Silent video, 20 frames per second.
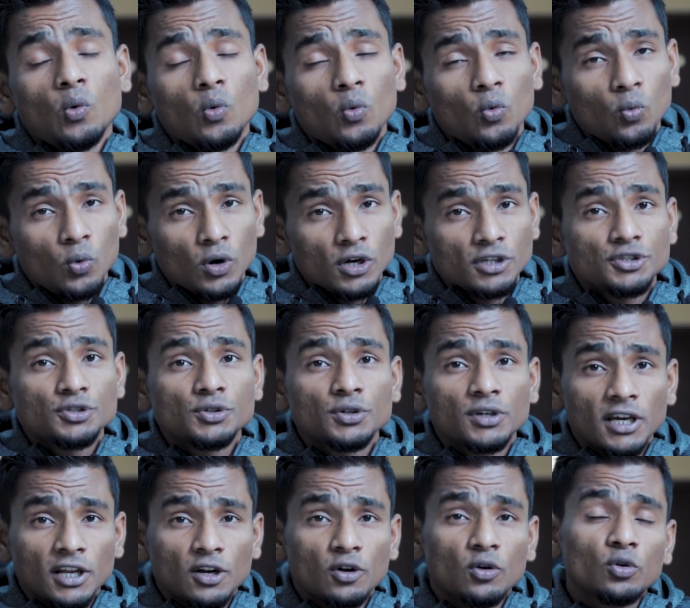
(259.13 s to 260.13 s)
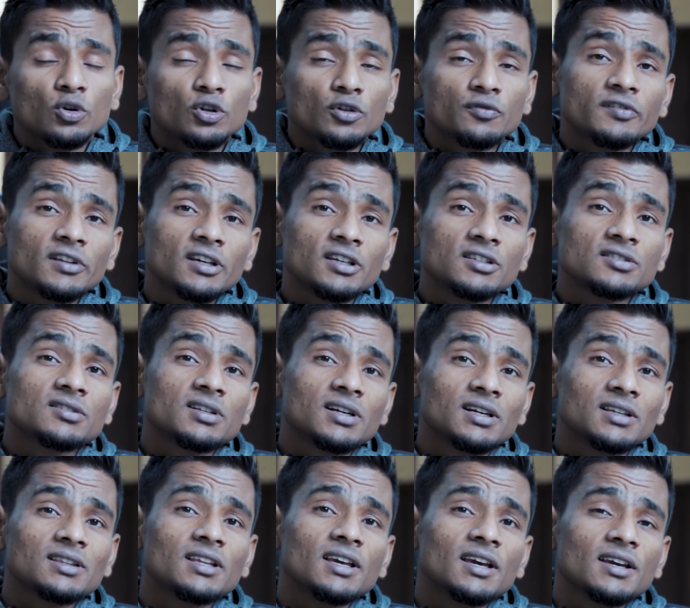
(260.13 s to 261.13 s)
Once you get hold of these three
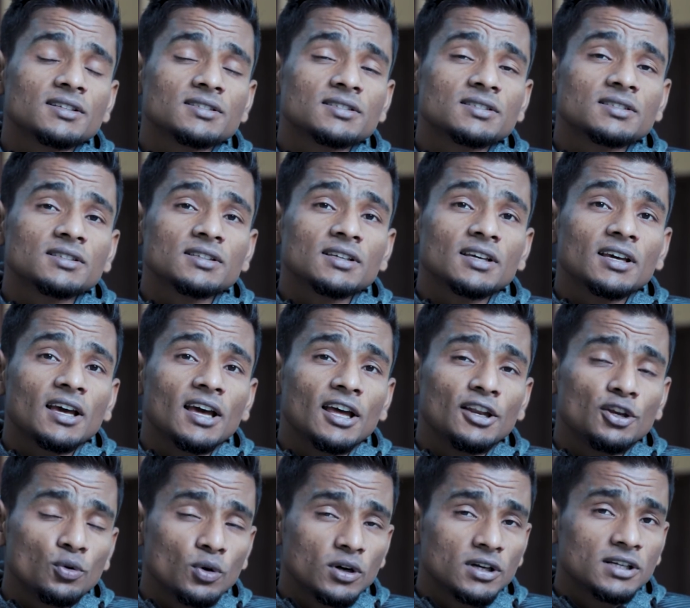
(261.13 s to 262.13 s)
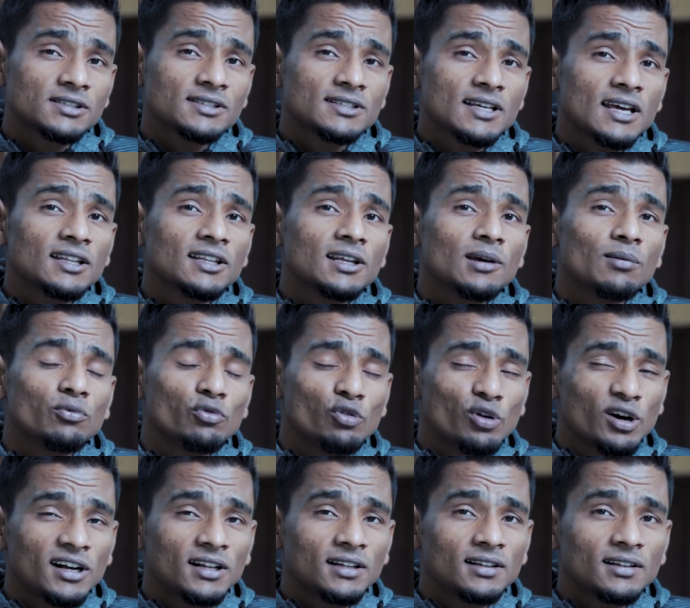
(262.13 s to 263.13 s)
things and you understand them
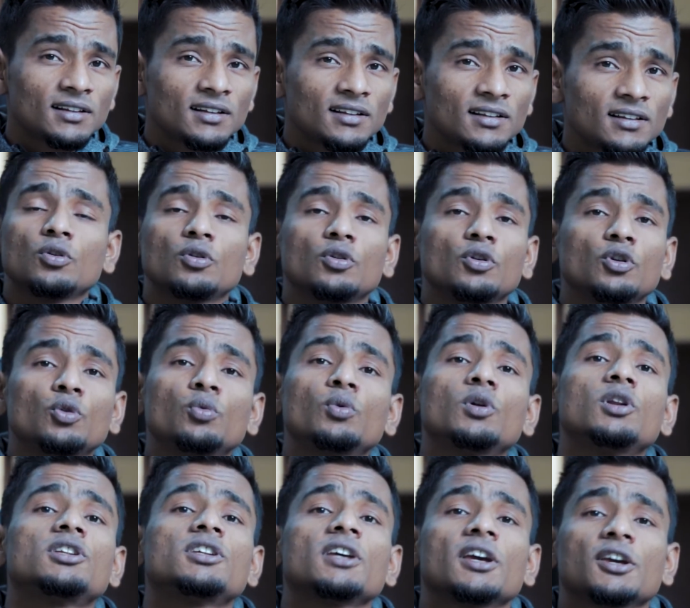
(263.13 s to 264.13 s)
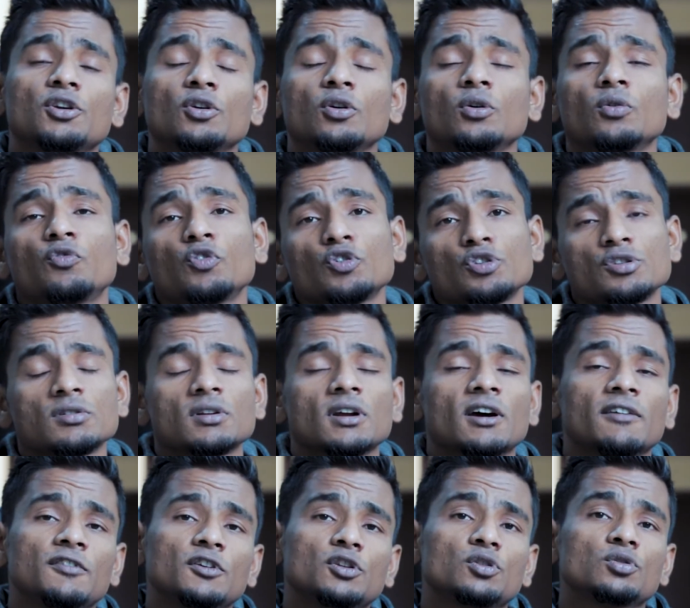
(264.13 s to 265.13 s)
well, you will take your
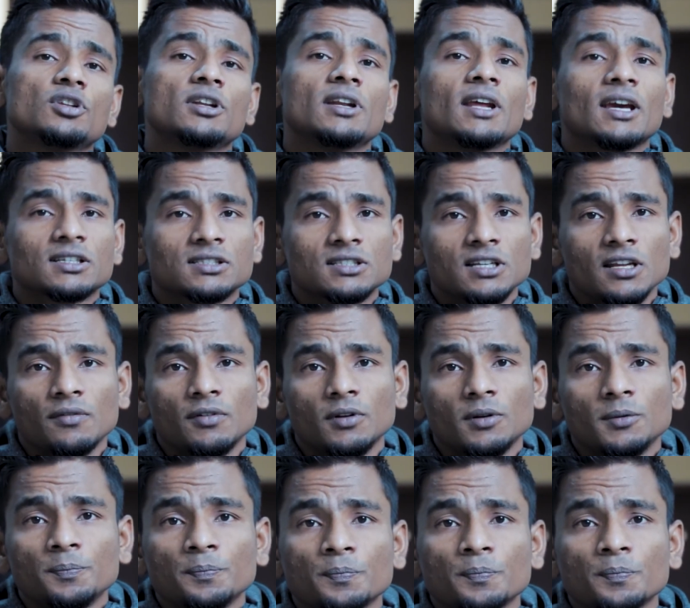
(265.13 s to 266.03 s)
photography to the next level.